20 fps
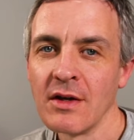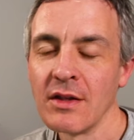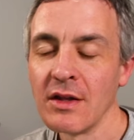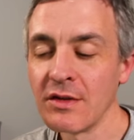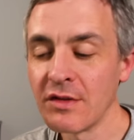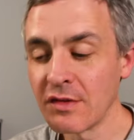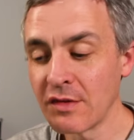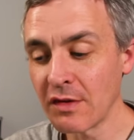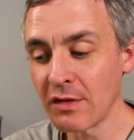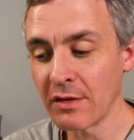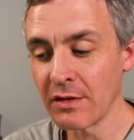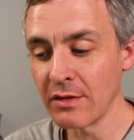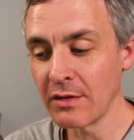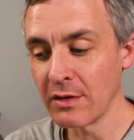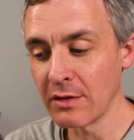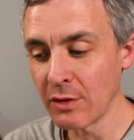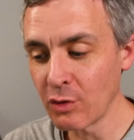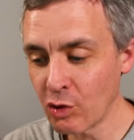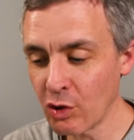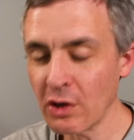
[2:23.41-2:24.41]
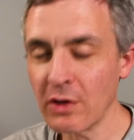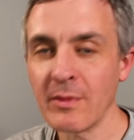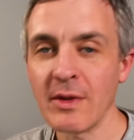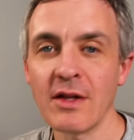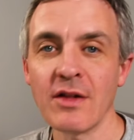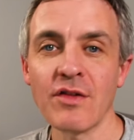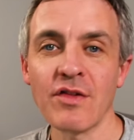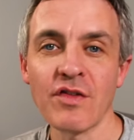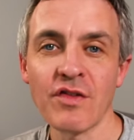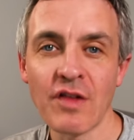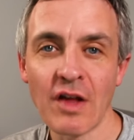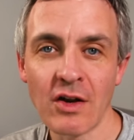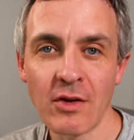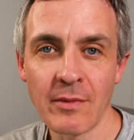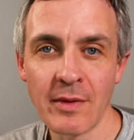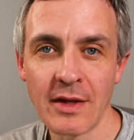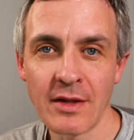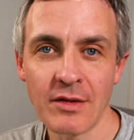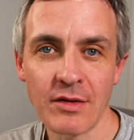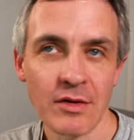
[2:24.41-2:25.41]
This is a legitimate
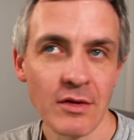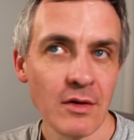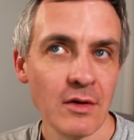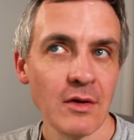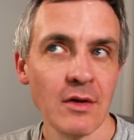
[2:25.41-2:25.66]
settlement